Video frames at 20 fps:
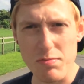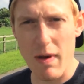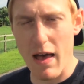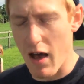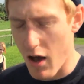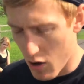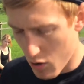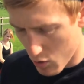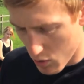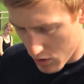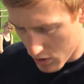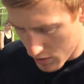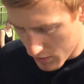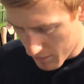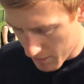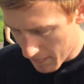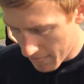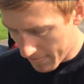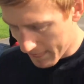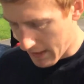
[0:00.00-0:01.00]
smell
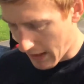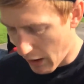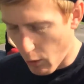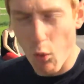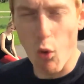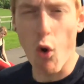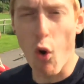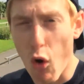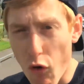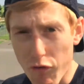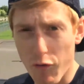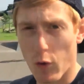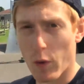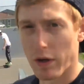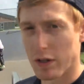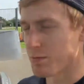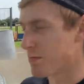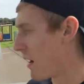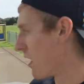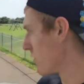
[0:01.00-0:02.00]
how awful
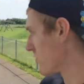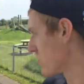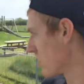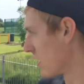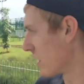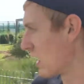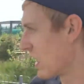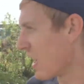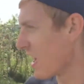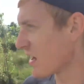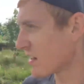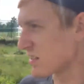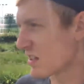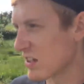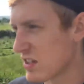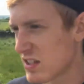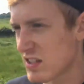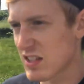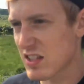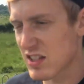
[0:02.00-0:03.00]
it smells around here,
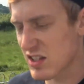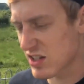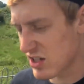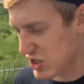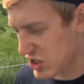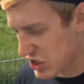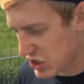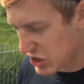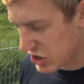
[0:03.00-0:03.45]
because it